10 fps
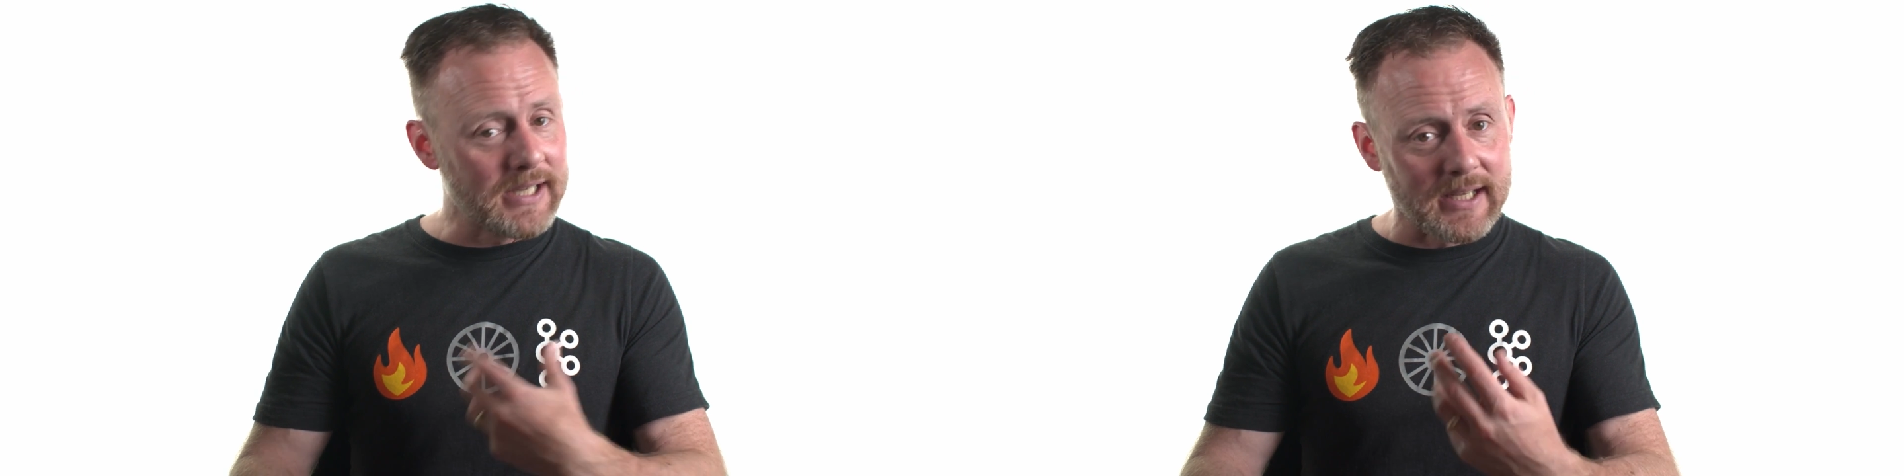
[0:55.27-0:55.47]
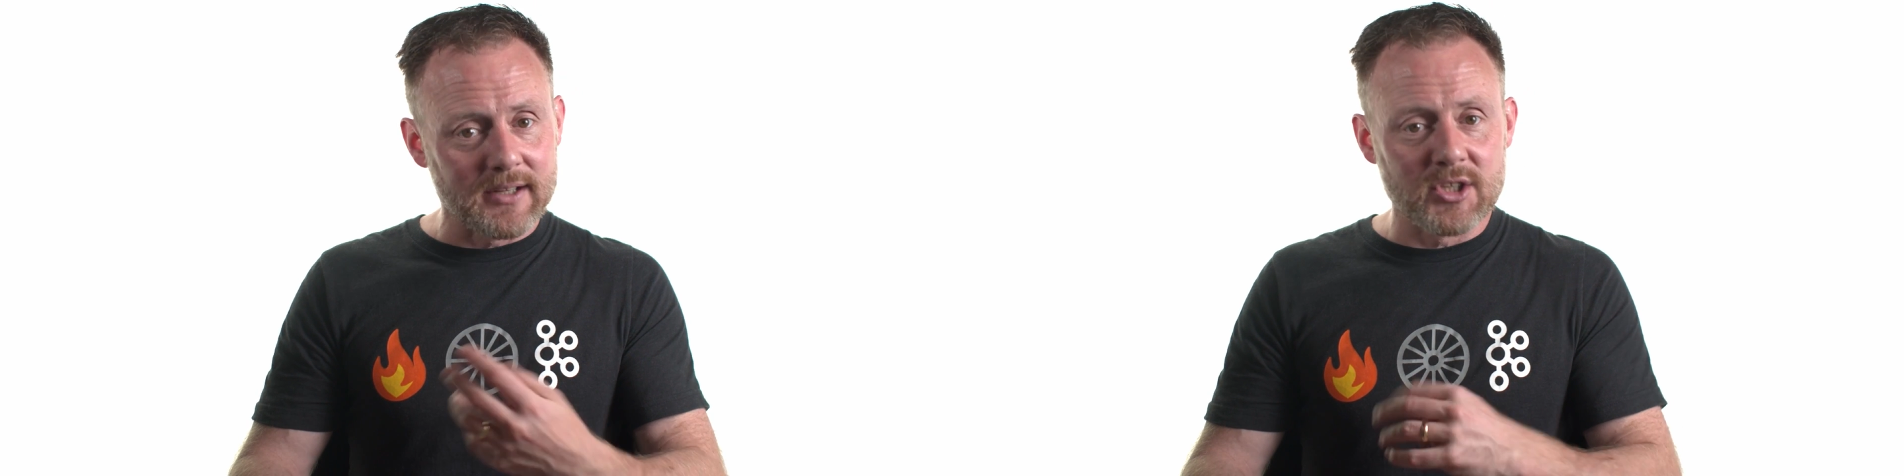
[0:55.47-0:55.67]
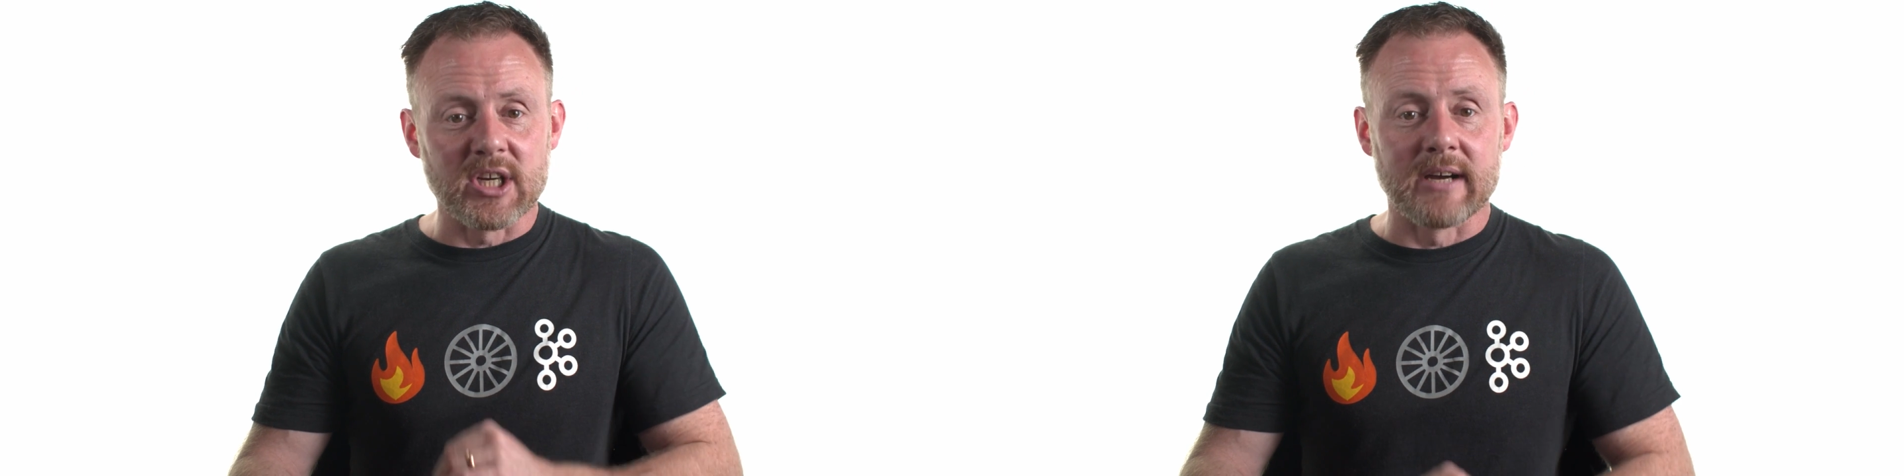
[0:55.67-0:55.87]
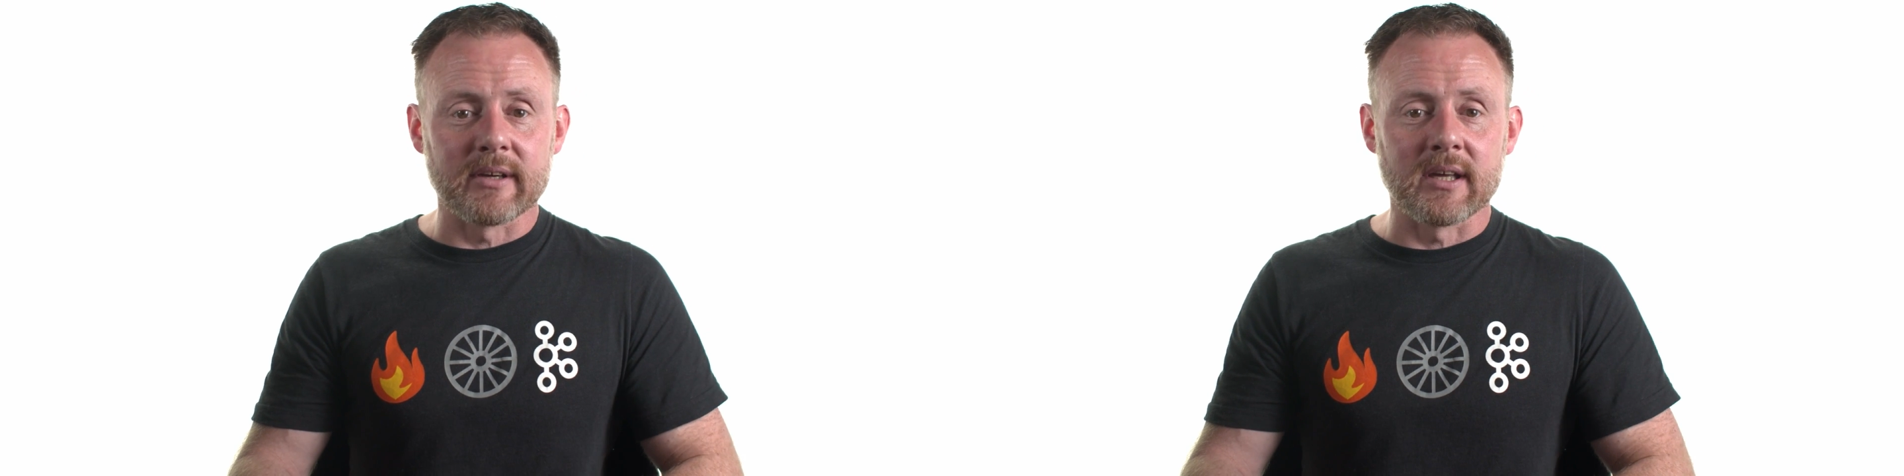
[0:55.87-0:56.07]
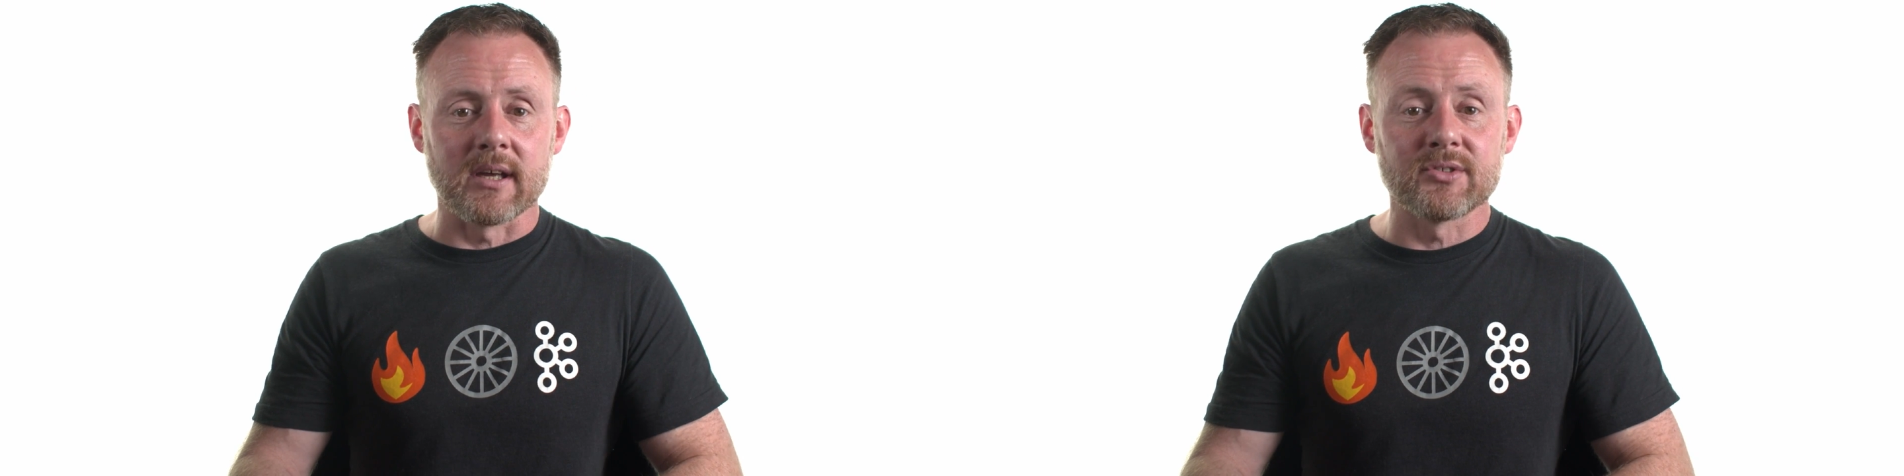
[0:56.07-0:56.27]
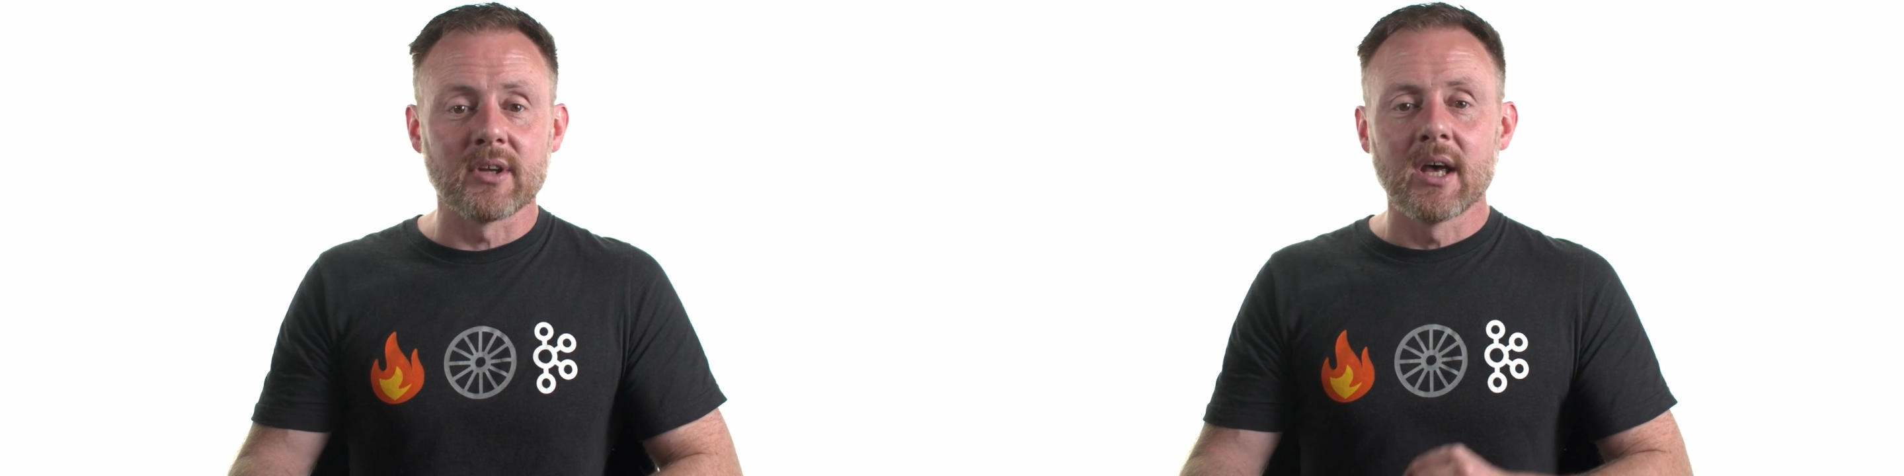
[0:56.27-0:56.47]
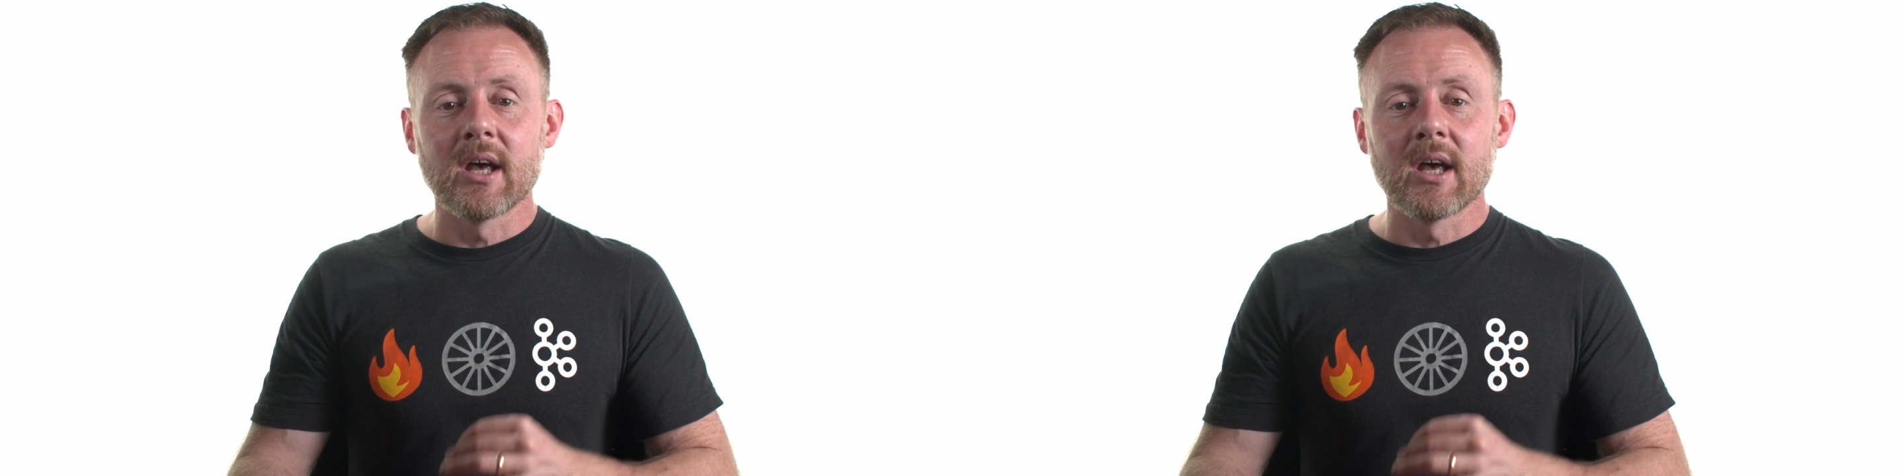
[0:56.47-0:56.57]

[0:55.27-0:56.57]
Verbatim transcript: again in the Java case,